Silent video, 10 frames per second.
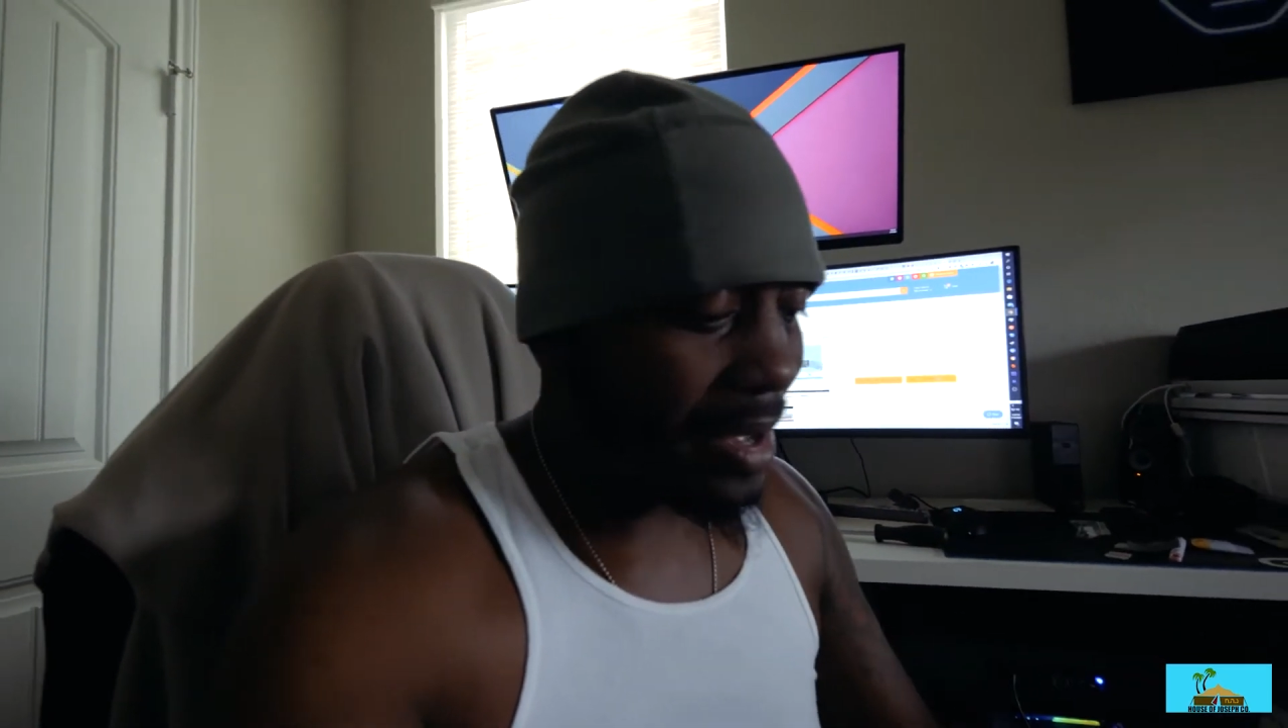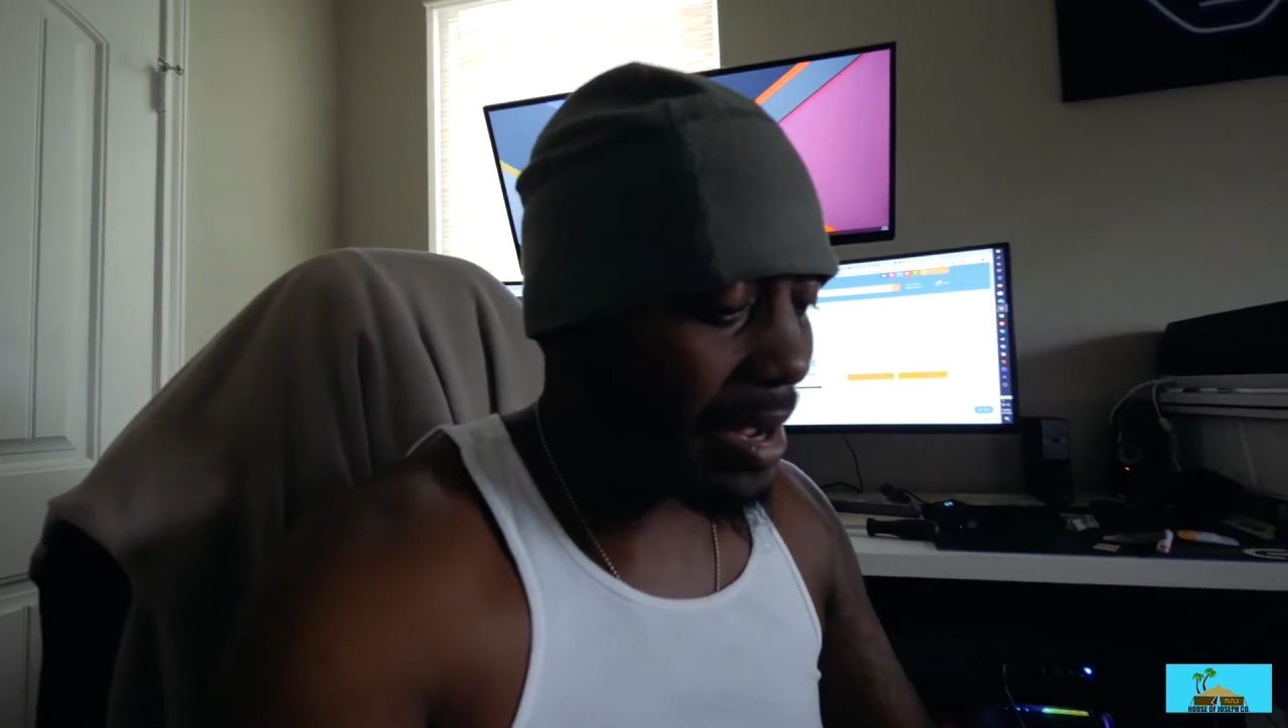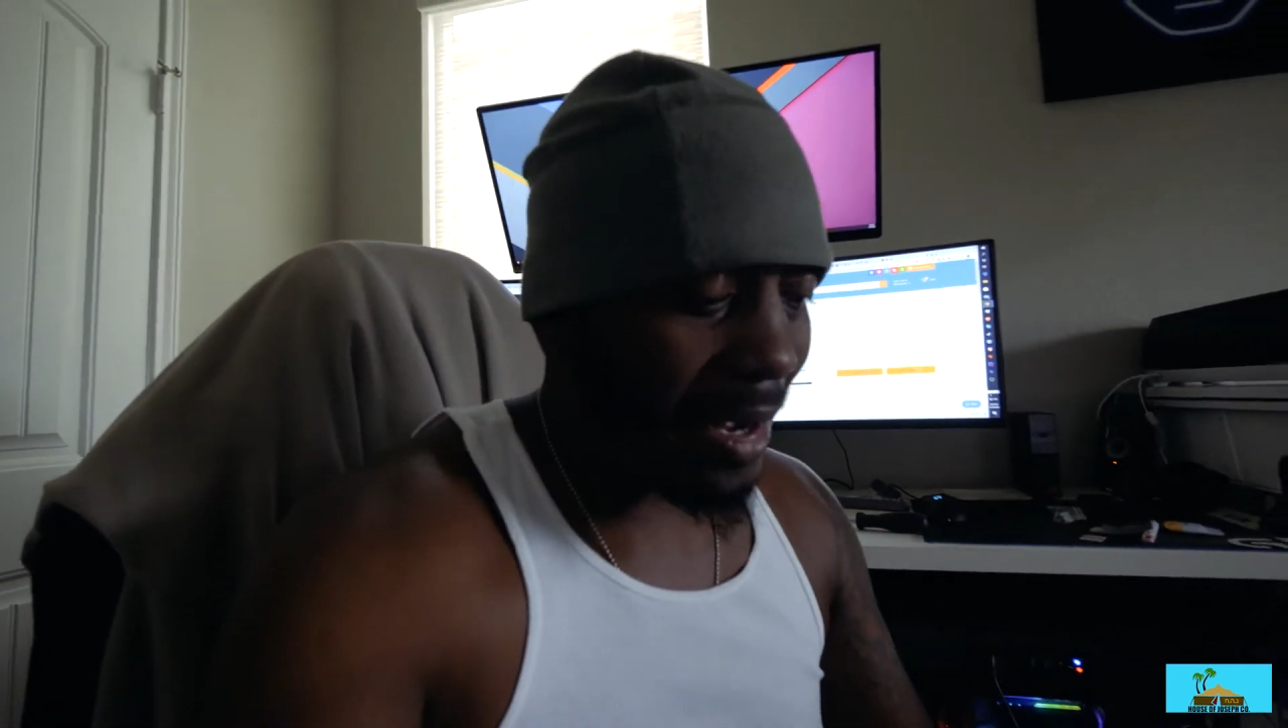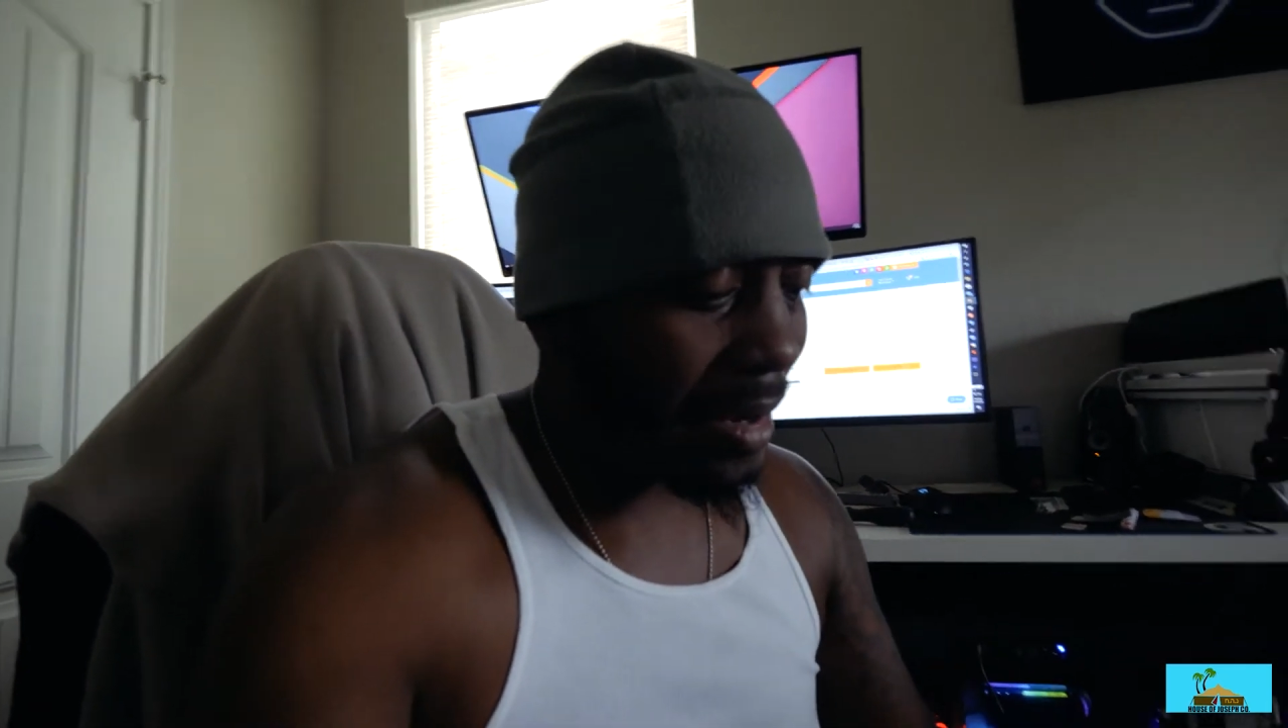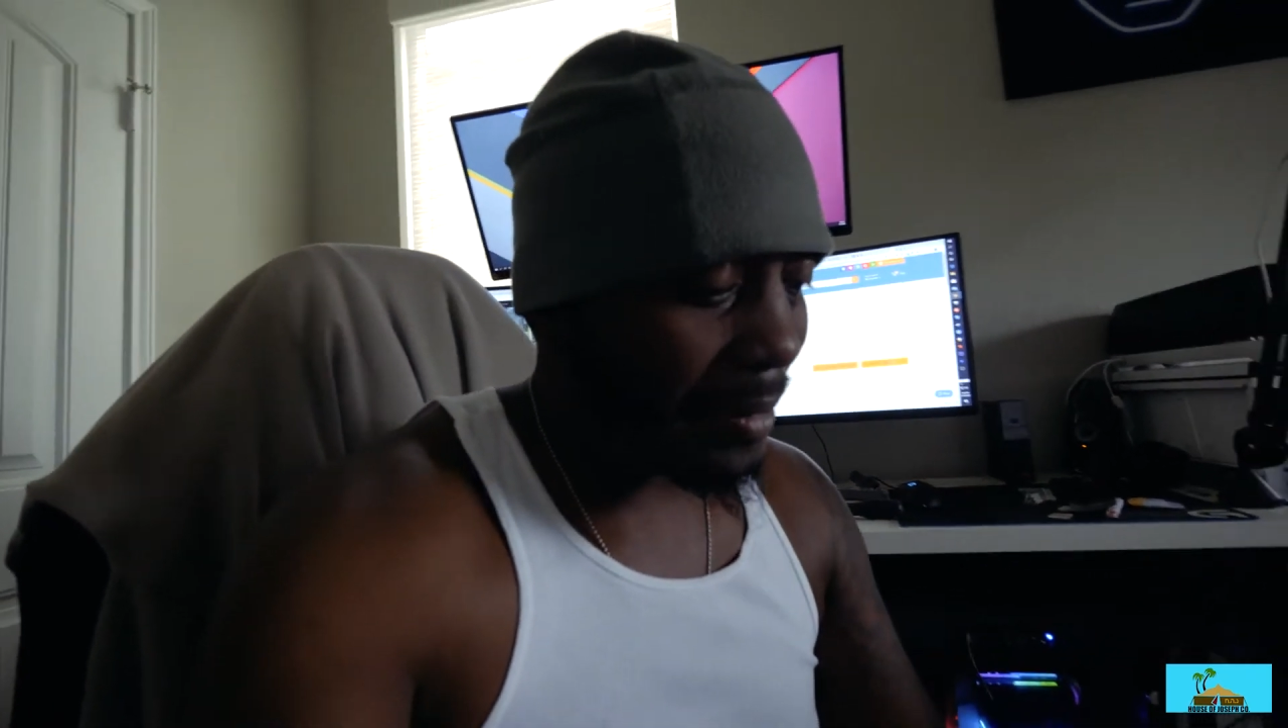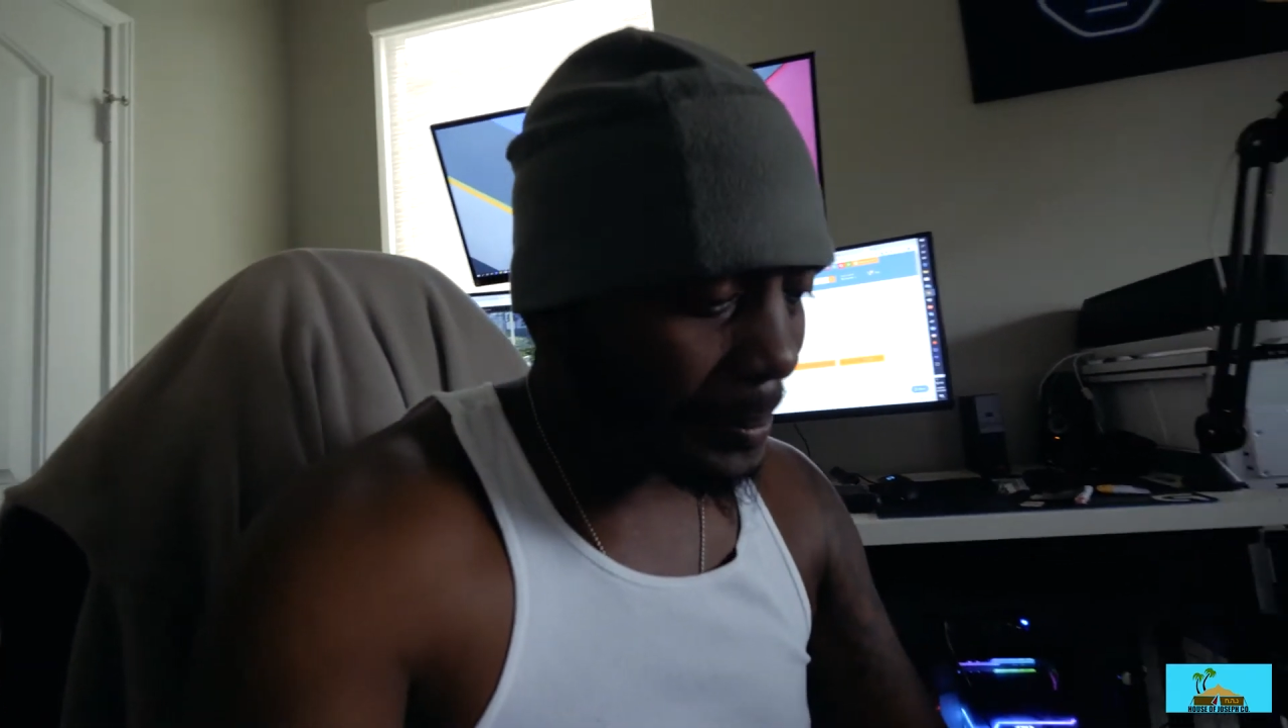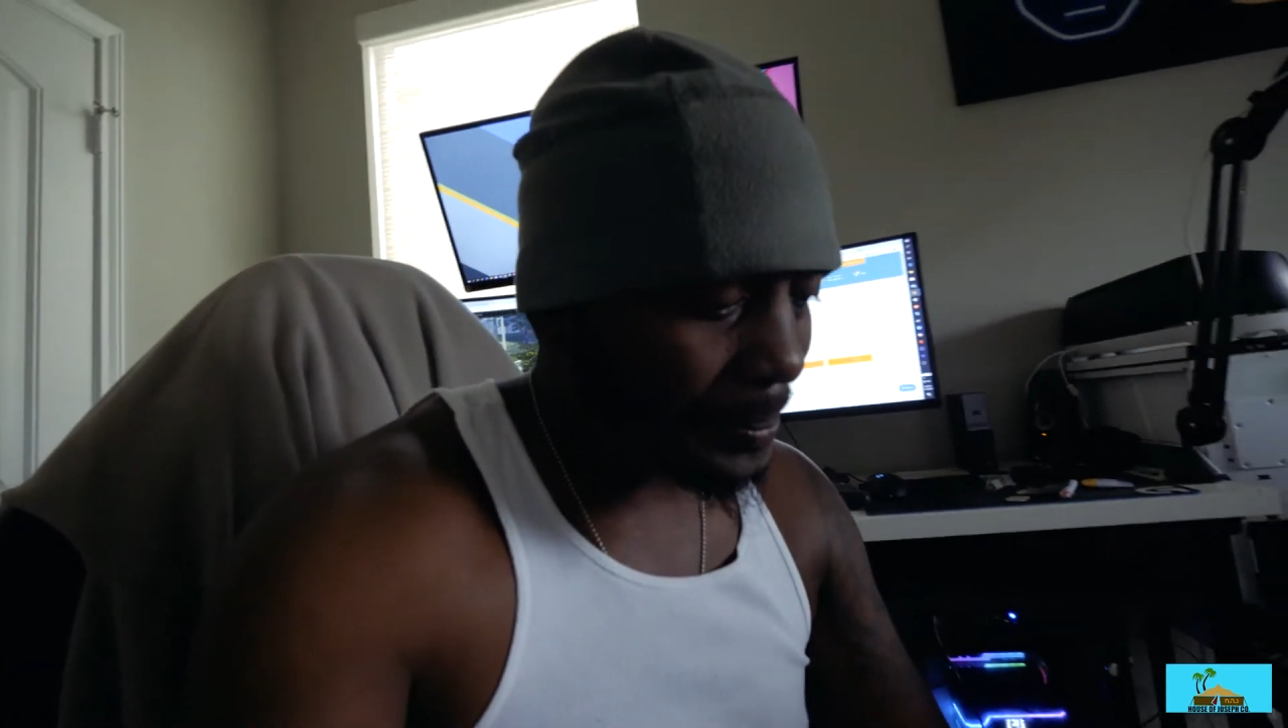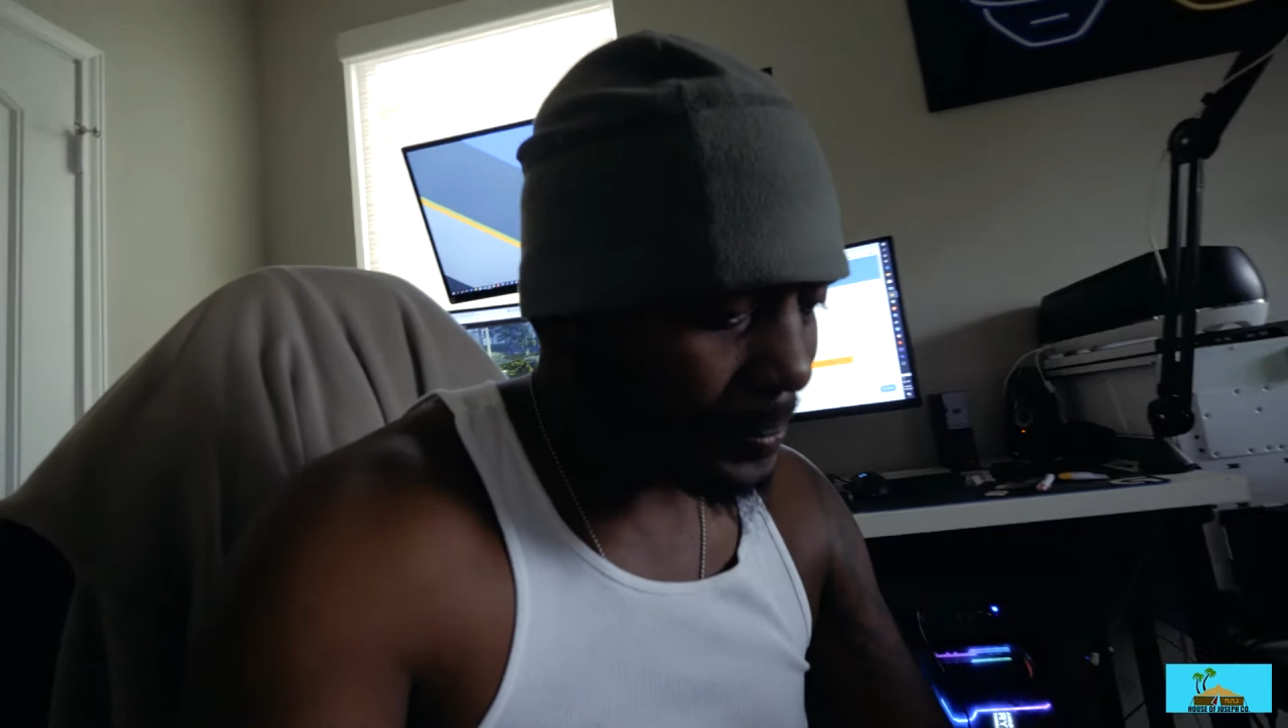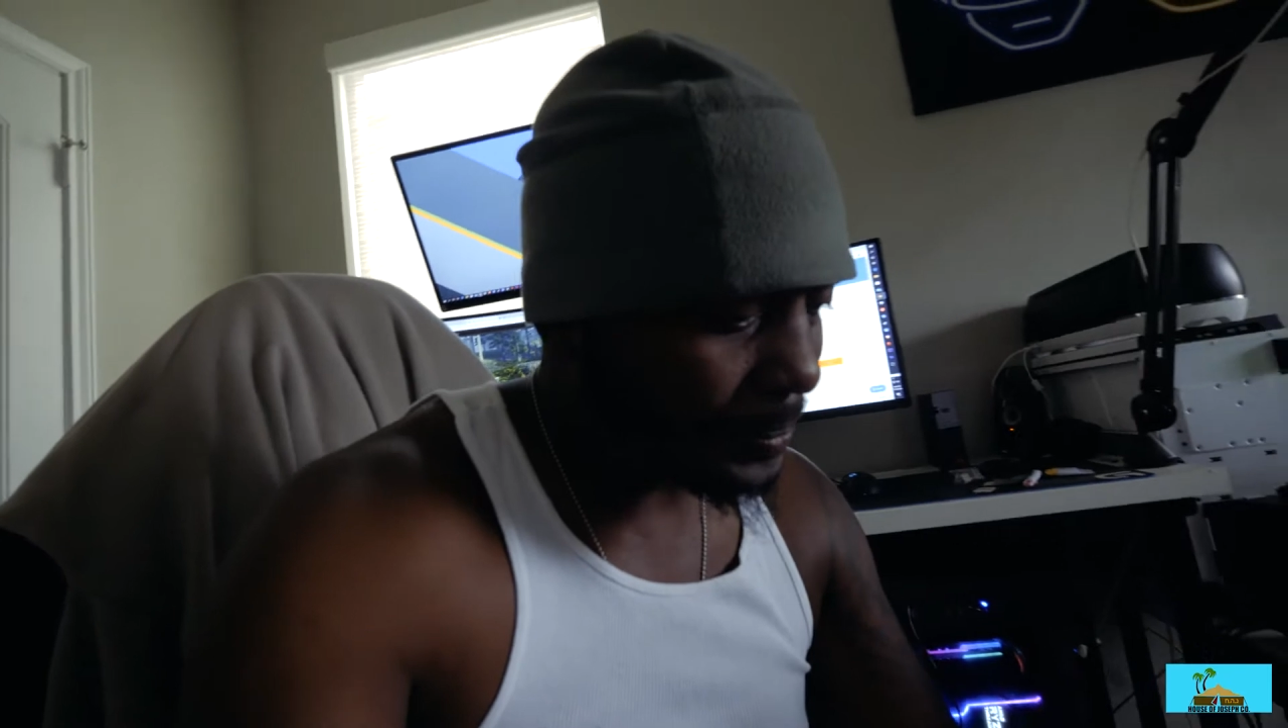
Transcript: Um,